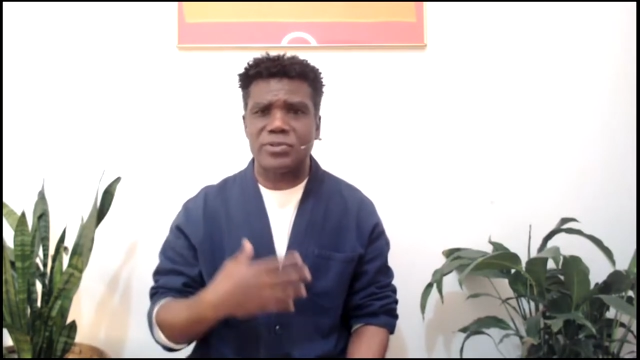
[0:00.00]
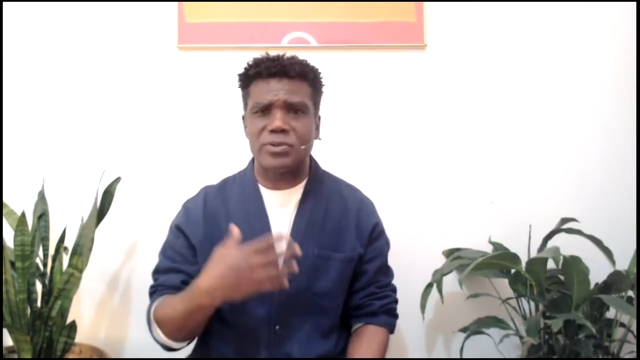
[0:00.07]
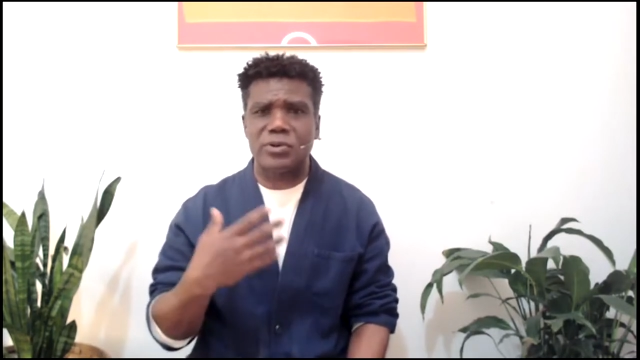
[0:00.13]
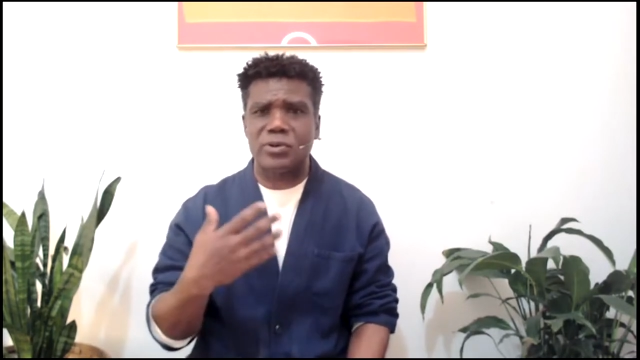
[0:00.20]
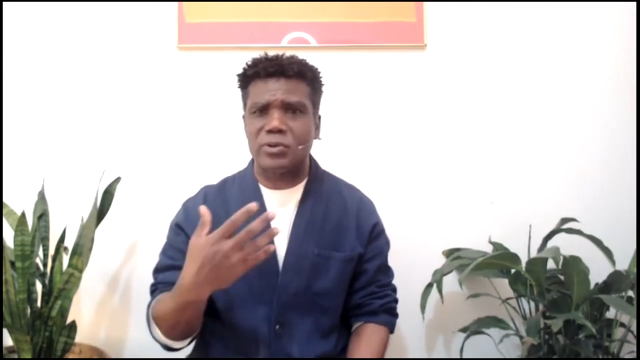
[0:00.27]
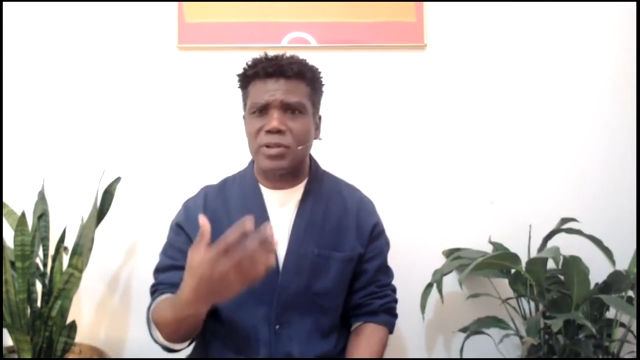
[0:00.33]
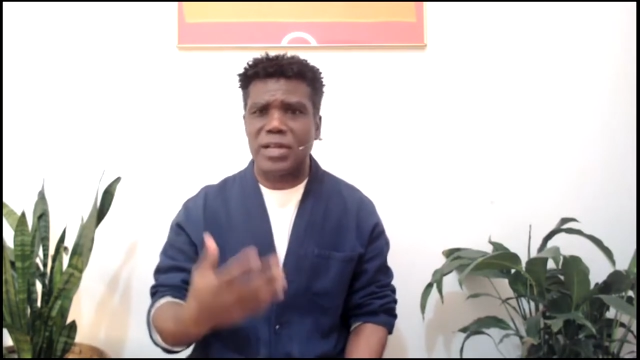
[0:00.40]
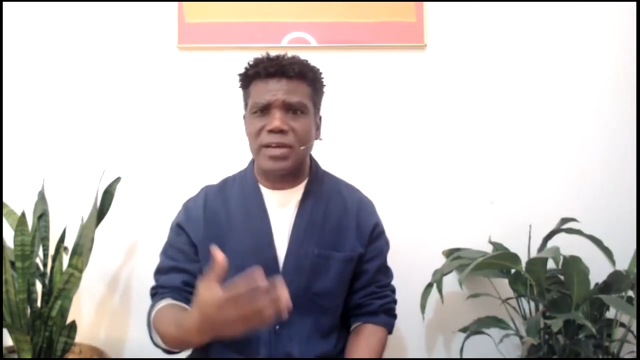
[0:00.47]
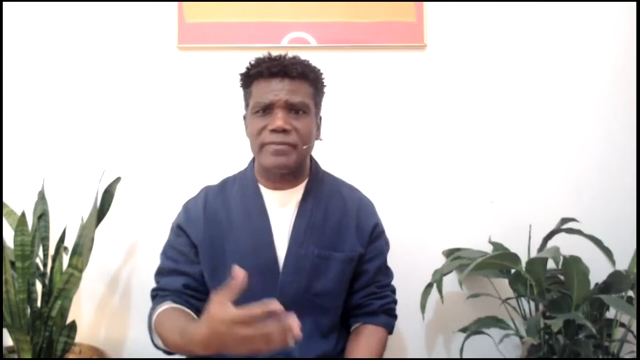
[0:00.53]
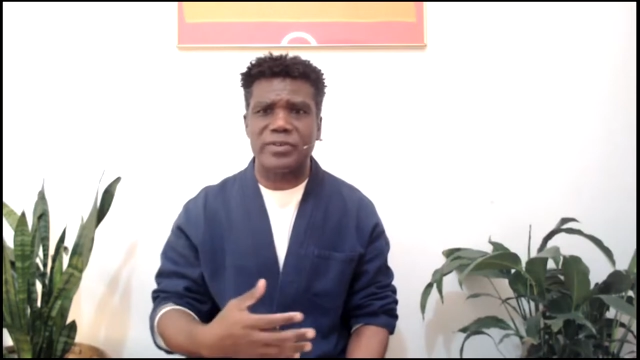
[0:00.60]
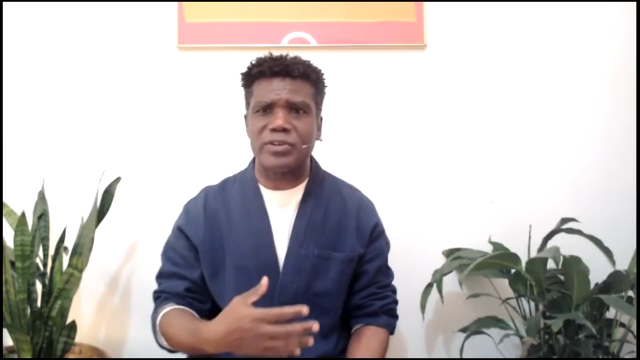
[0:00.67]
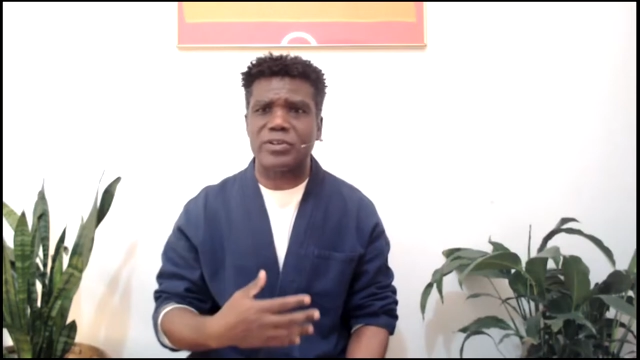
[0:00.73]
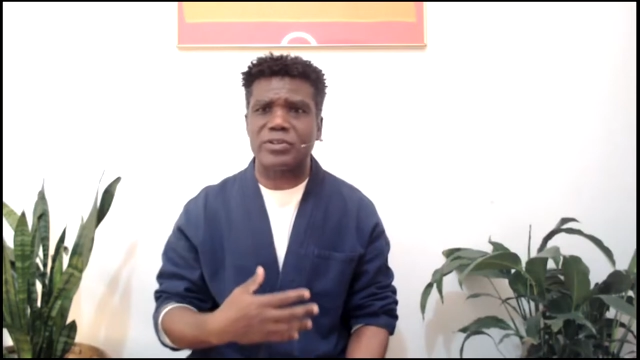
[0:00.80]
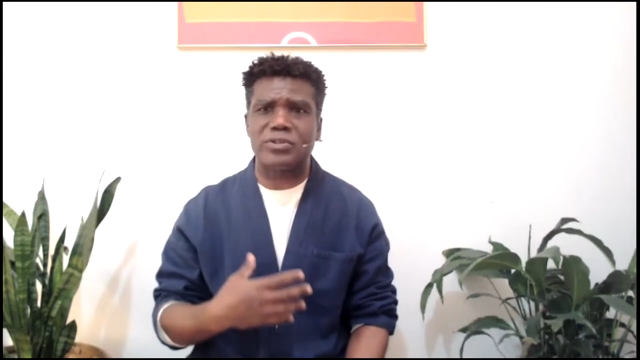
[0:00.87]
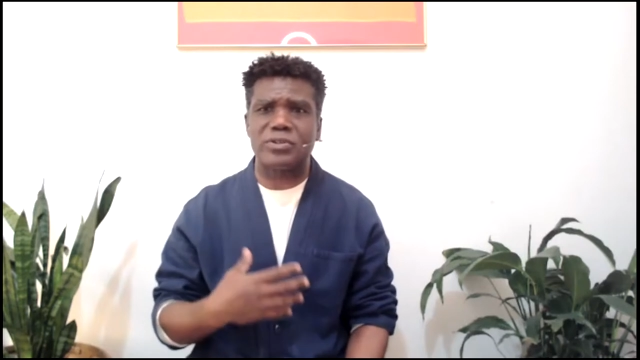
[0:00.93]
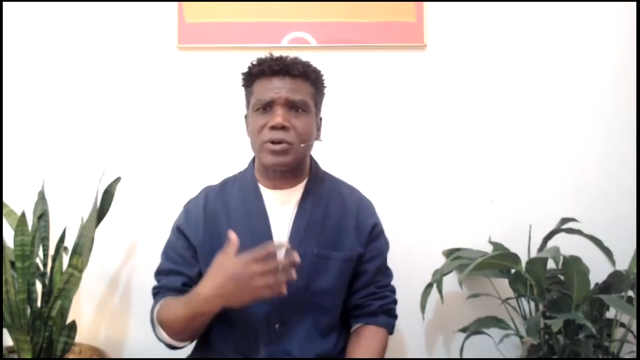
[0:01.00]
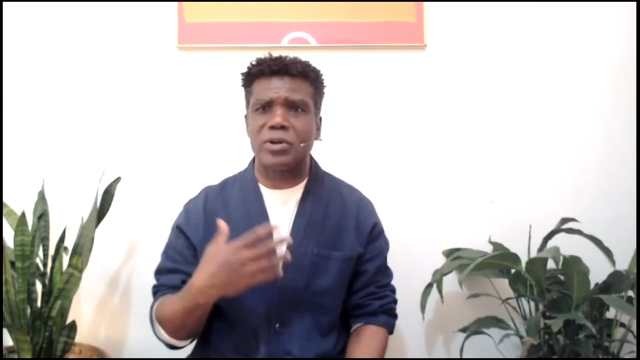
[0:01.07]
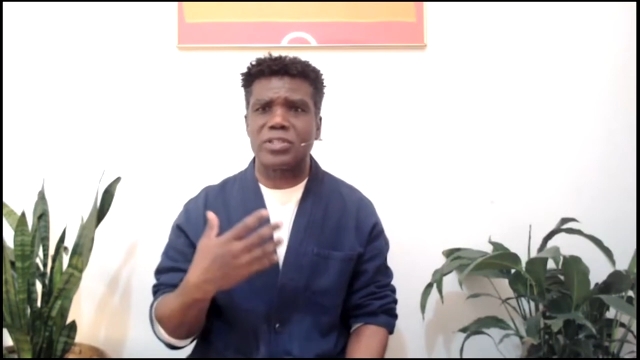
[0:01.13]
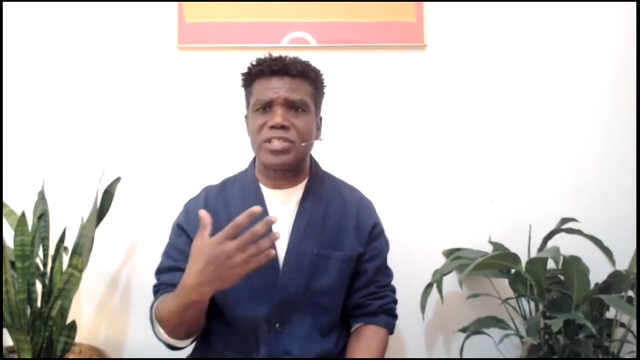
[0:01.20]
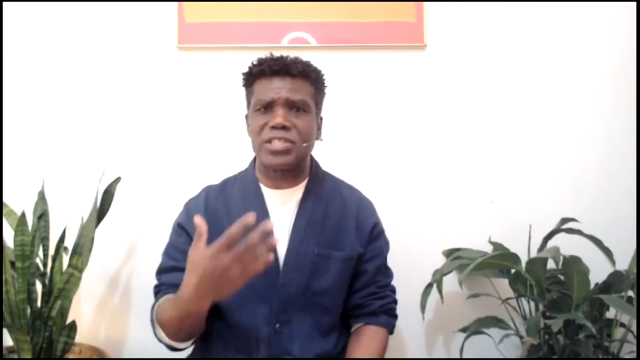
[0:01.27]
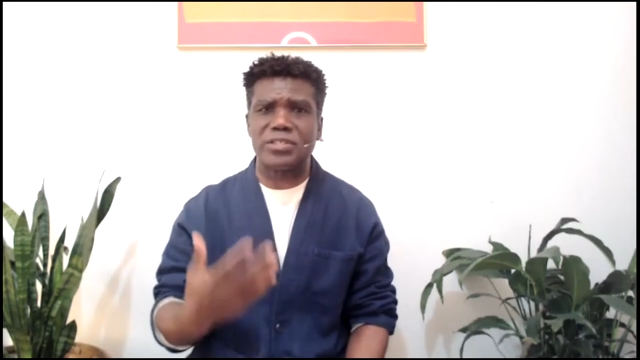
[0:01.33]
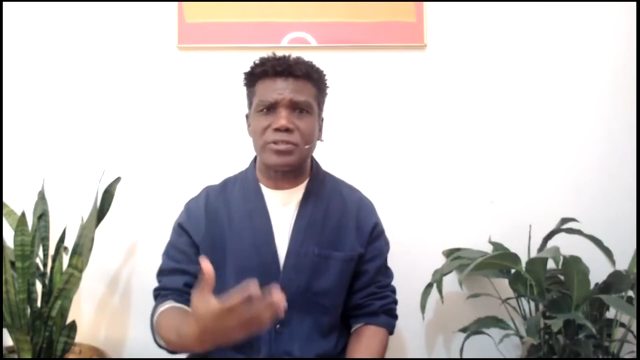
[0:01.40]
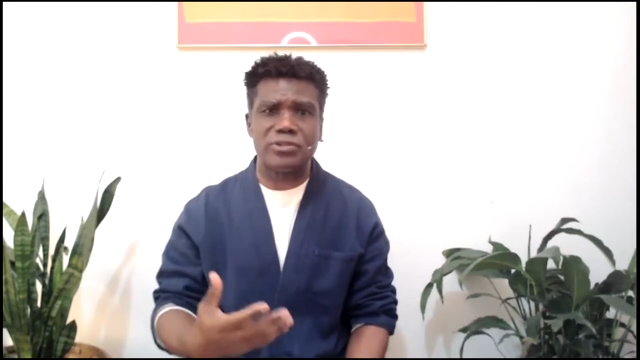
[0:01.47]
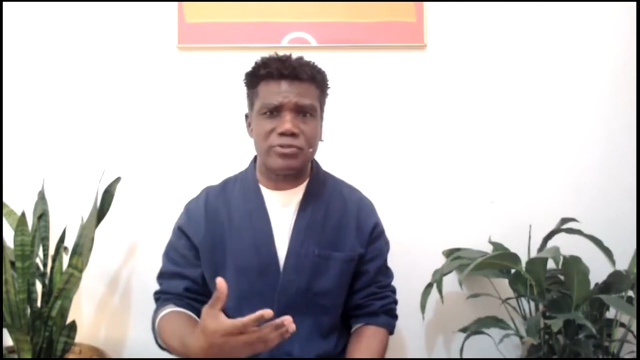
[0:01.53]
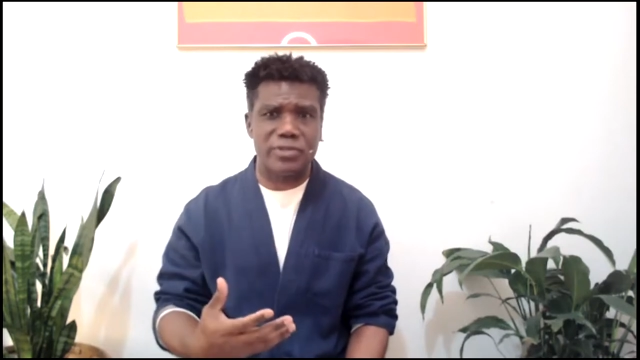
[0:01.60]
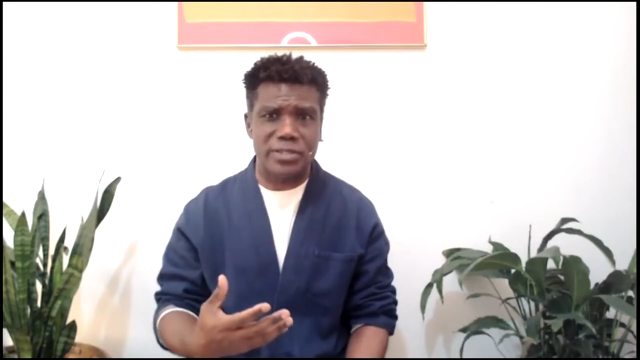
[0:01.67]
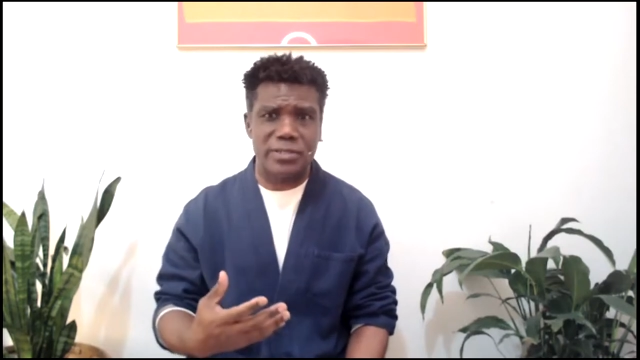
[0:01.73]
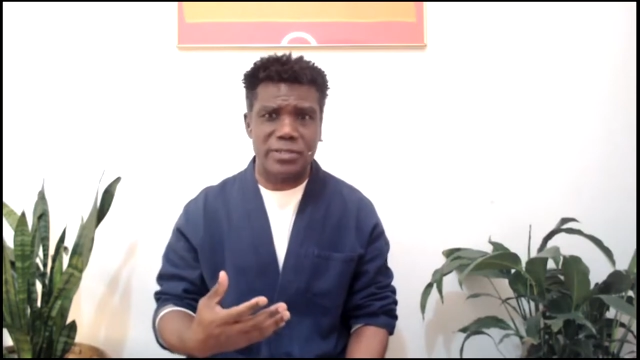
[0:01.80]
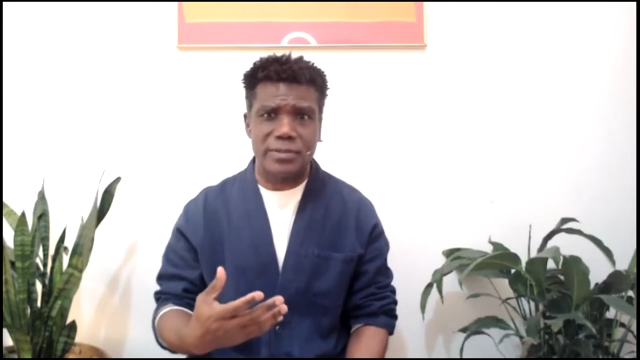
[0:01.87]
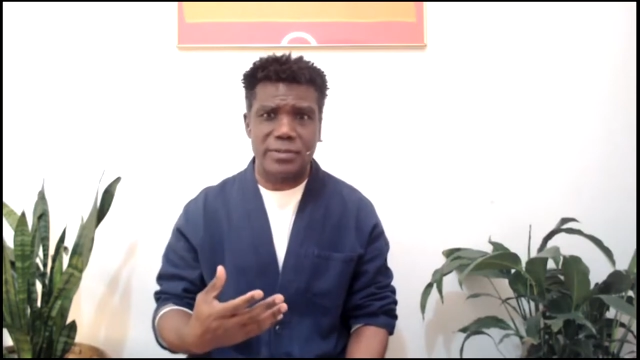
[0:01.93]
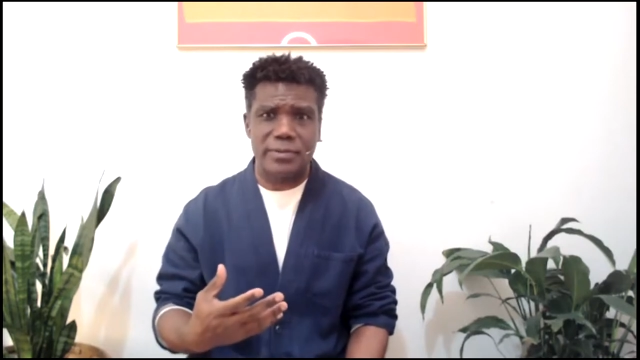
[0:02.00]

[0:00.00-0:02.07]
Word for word: your lover, your children,